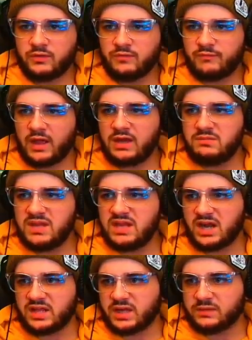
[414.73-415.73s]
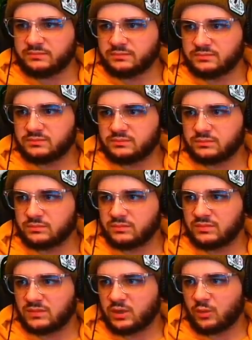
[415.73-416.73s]
Find me another.
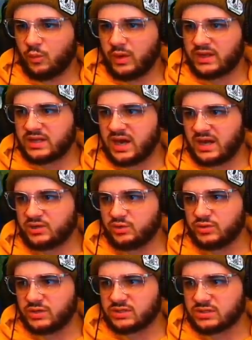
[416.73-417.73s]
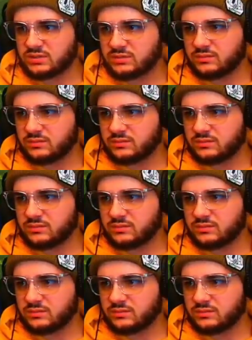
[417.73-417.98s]
Where can I do this?